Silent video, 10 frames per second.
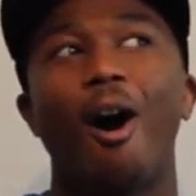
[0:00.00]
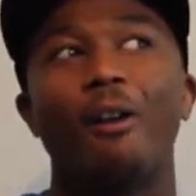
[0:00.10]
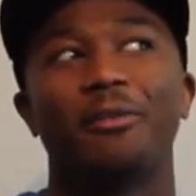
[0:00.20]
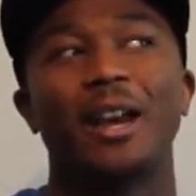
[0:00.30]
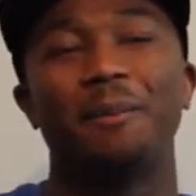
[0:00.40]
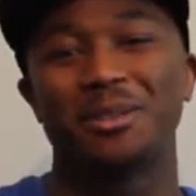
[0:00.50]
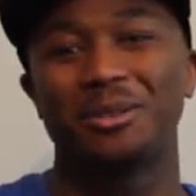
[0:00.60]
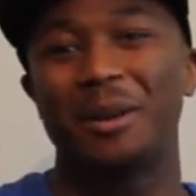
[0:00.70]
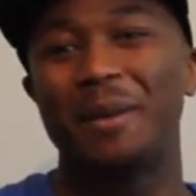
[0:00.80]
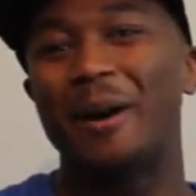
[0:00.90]
of the
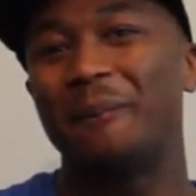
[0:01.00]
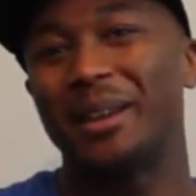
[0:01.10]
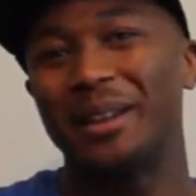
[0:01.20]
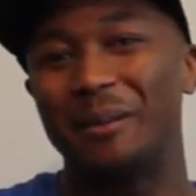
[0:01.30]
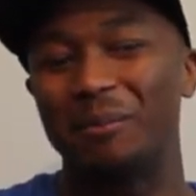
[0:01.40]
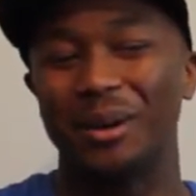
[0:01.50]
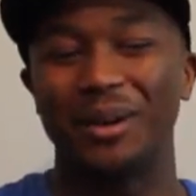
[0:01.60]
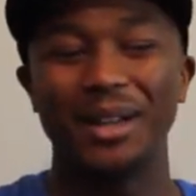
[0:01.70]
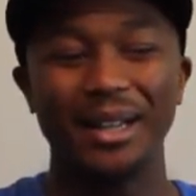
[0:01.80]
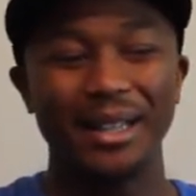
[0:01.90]
episode in my opinion.
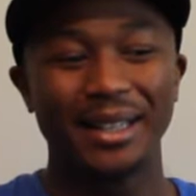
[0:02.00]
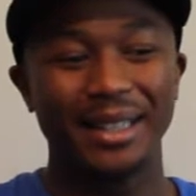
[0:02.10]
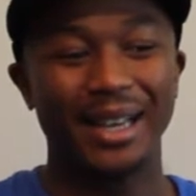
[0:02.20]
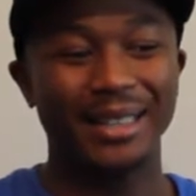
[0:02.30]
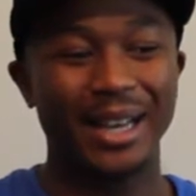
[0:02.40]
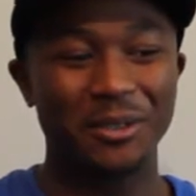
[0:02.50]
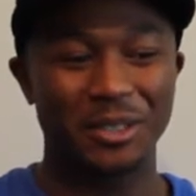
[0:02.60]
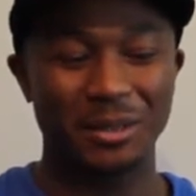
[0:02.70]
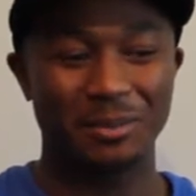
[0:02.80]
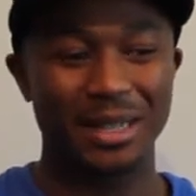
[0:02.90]
But yeah, that was
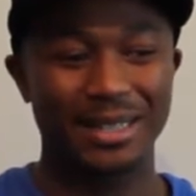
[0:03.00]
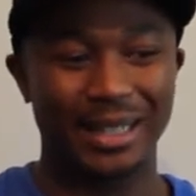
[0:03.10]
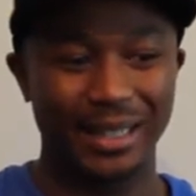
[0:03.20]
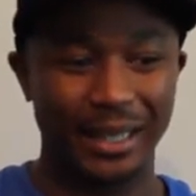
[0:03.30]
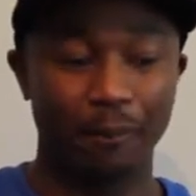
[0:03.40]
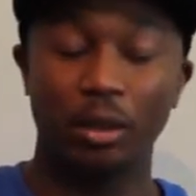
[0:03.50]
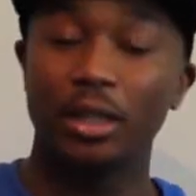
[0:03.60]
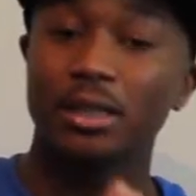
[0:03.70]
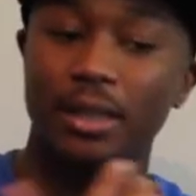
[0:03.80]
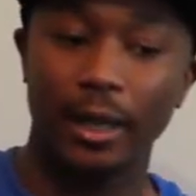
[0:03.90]
just basically it.
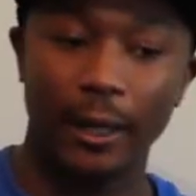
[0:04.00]
Plus